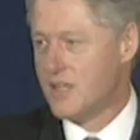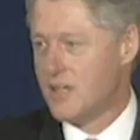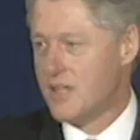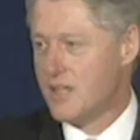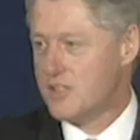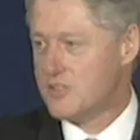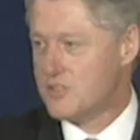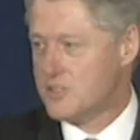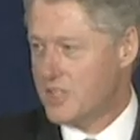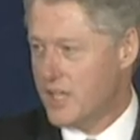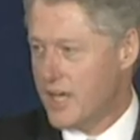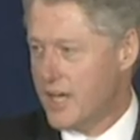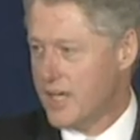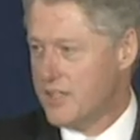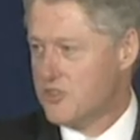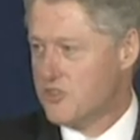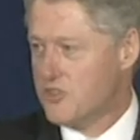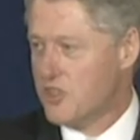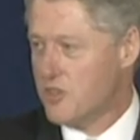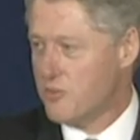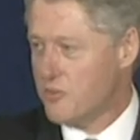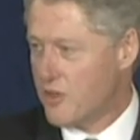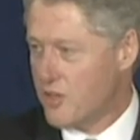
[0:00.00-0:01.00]
States,
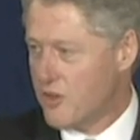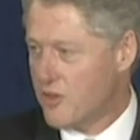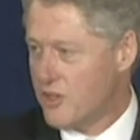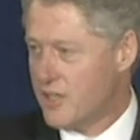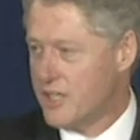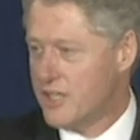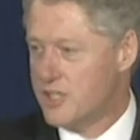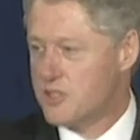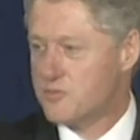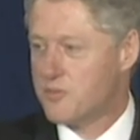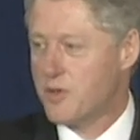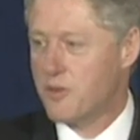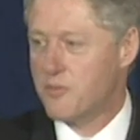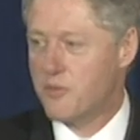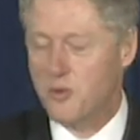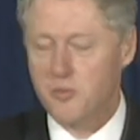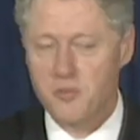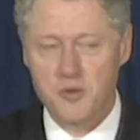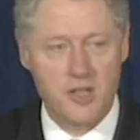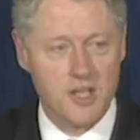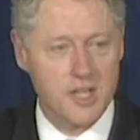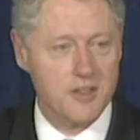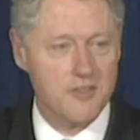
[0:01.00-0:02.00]
communities, people
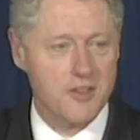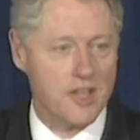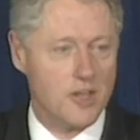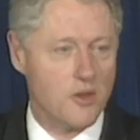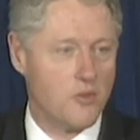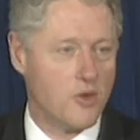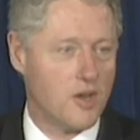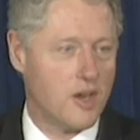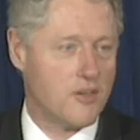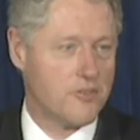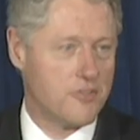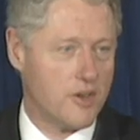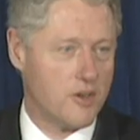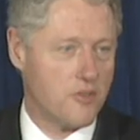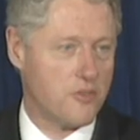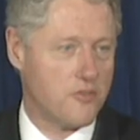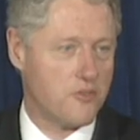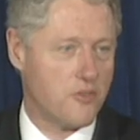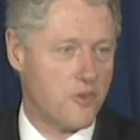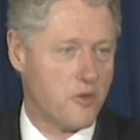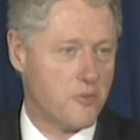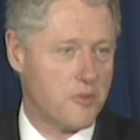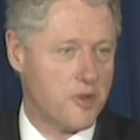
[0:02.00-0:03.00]
believing in welfare
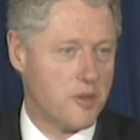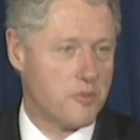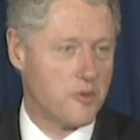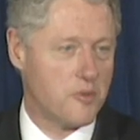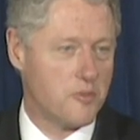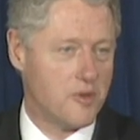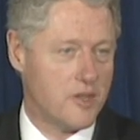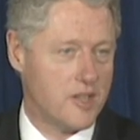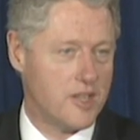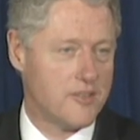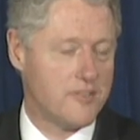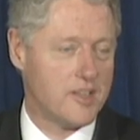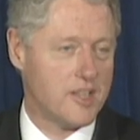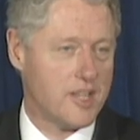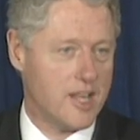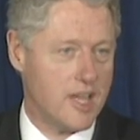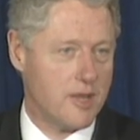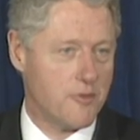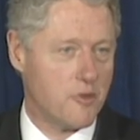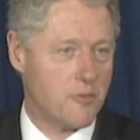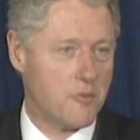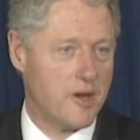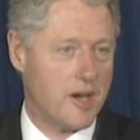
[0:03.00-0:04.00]
reform, people believing that
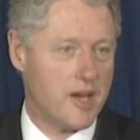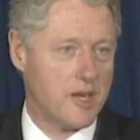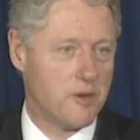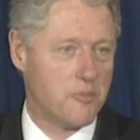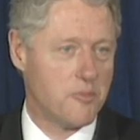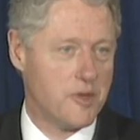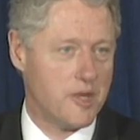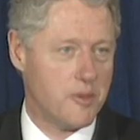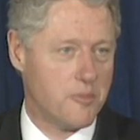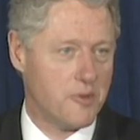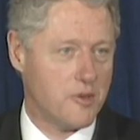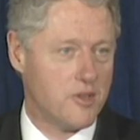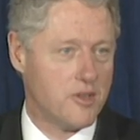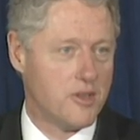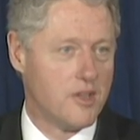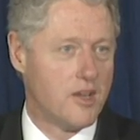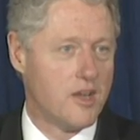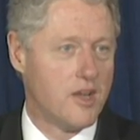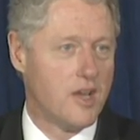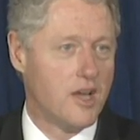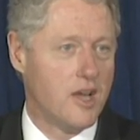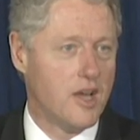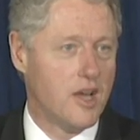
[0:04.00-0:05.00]
able-bodied people
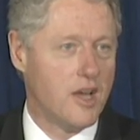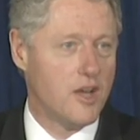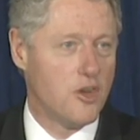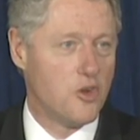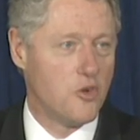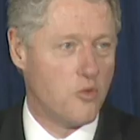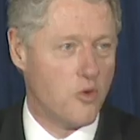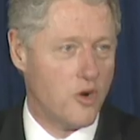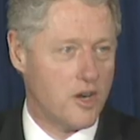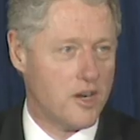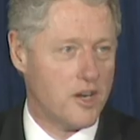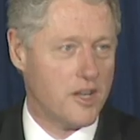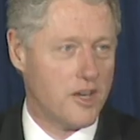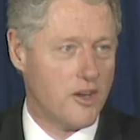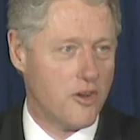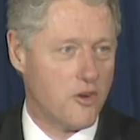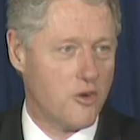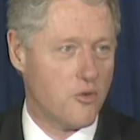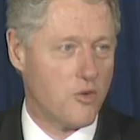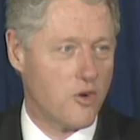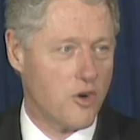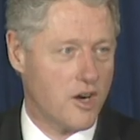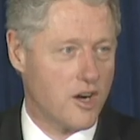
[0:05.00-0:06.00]
who wanted to go
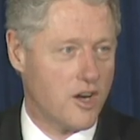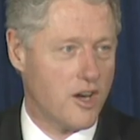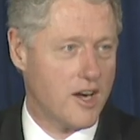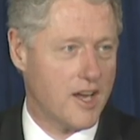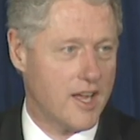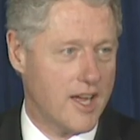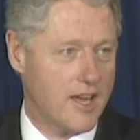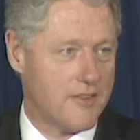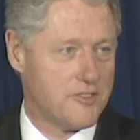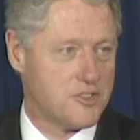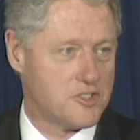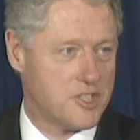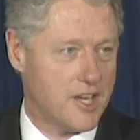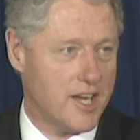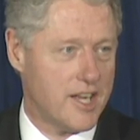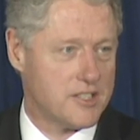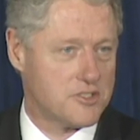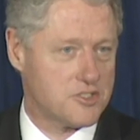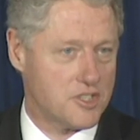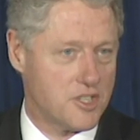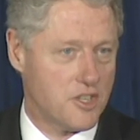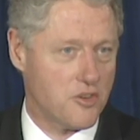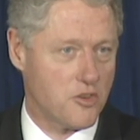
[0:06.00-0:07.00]
to work ought to have the
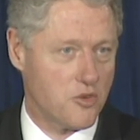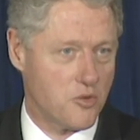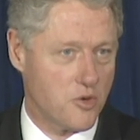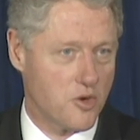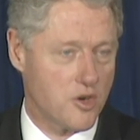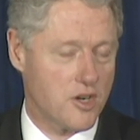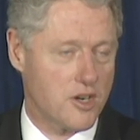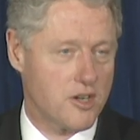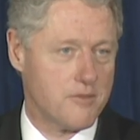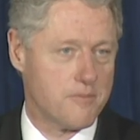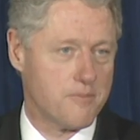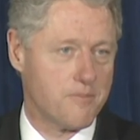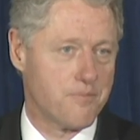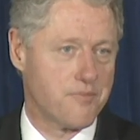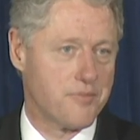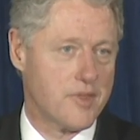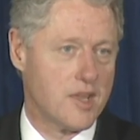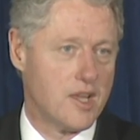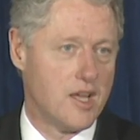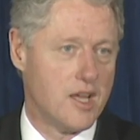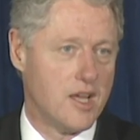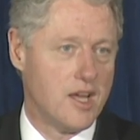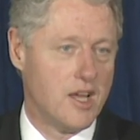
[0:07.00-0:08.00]
chance to go to work.
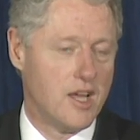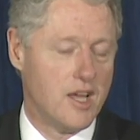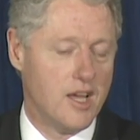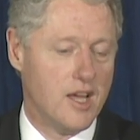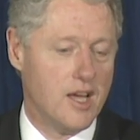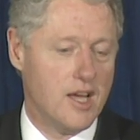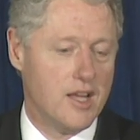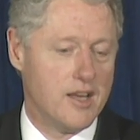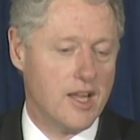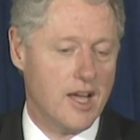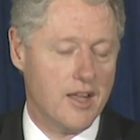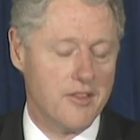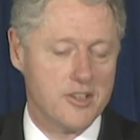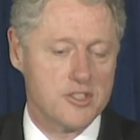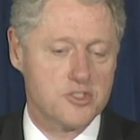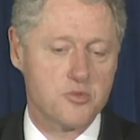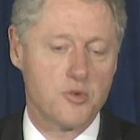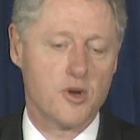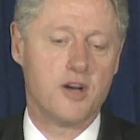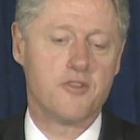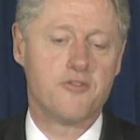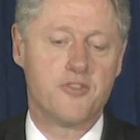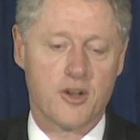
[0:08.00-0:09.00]
Now, this
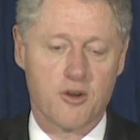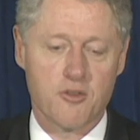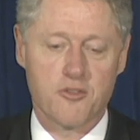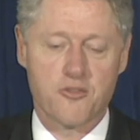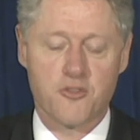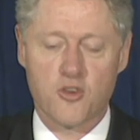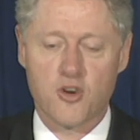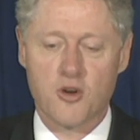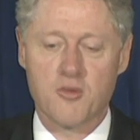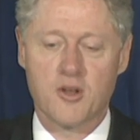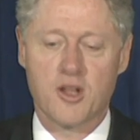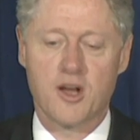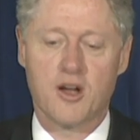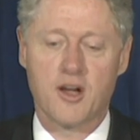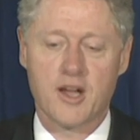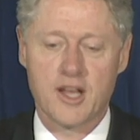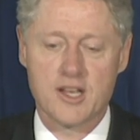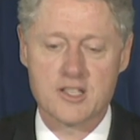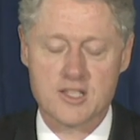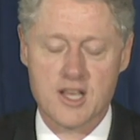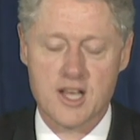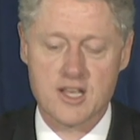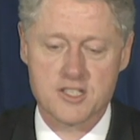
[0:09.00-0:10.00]
welfare reform law,
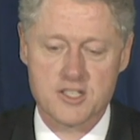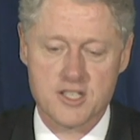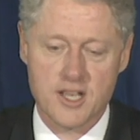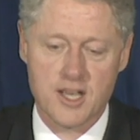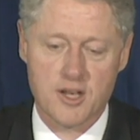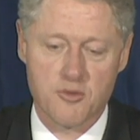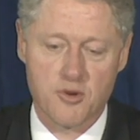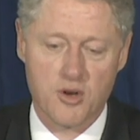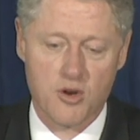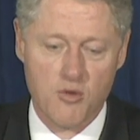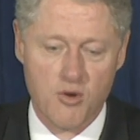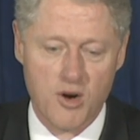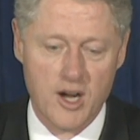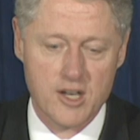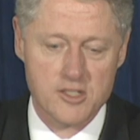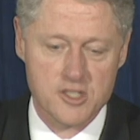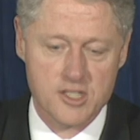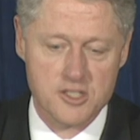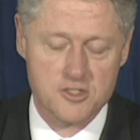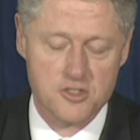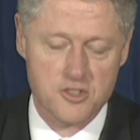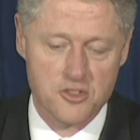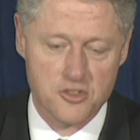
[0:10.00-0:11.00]
as I said, requires
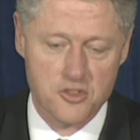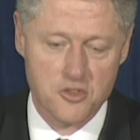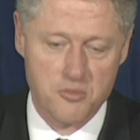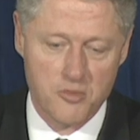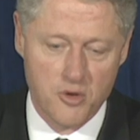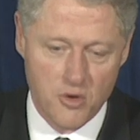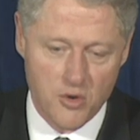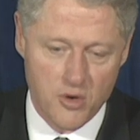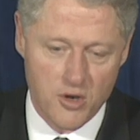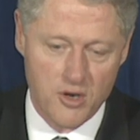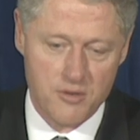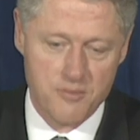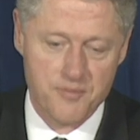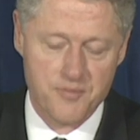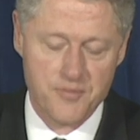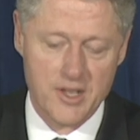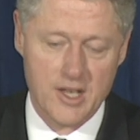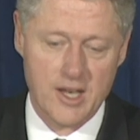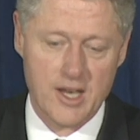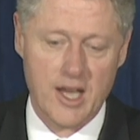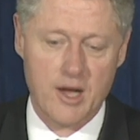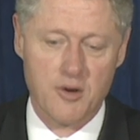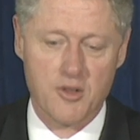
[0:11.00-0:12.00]
us to do more,
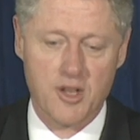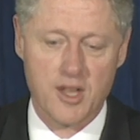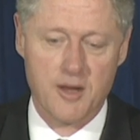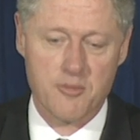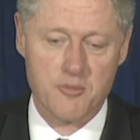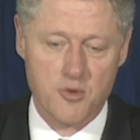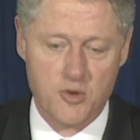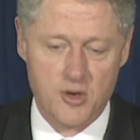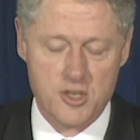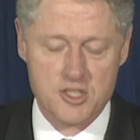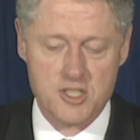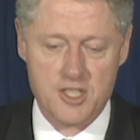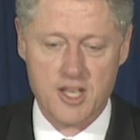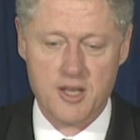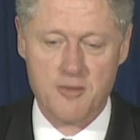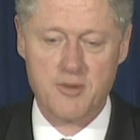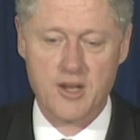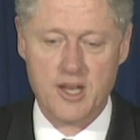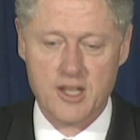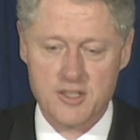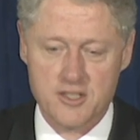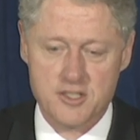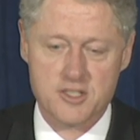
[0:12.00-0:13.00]
and I will have more to say
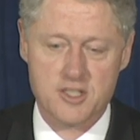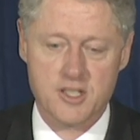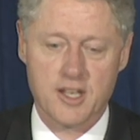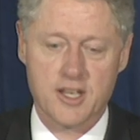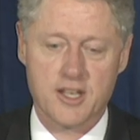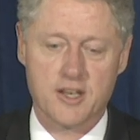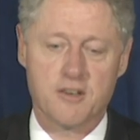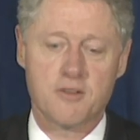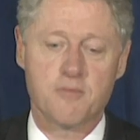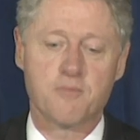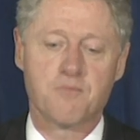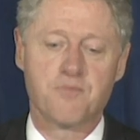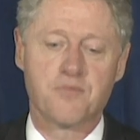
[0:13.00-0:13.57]
about this later.